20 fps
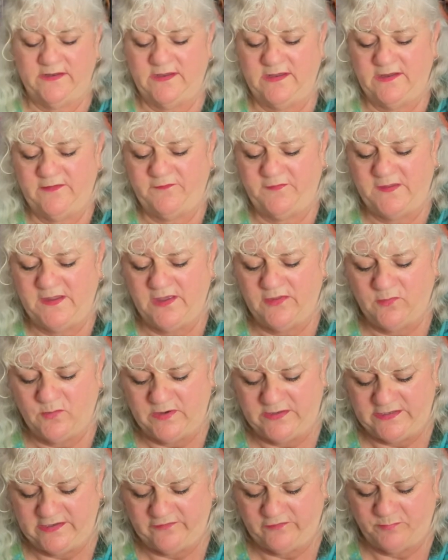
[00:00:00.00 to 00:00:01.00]
if the other one
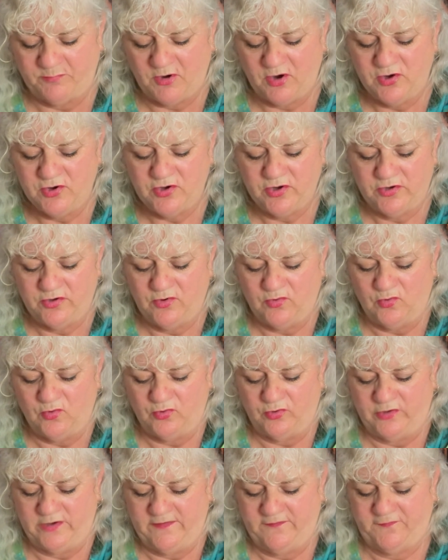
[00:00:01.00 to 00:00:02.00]
gets broken,
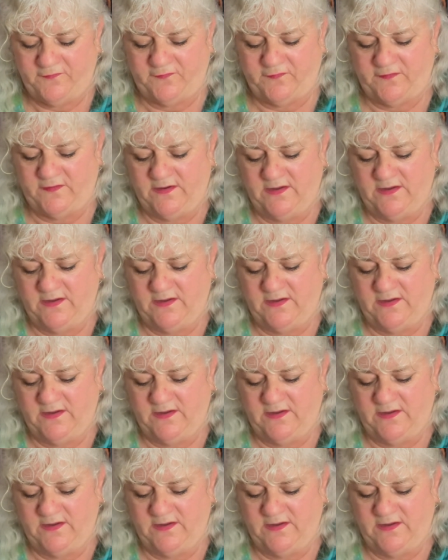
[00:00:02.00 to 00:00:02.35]
or if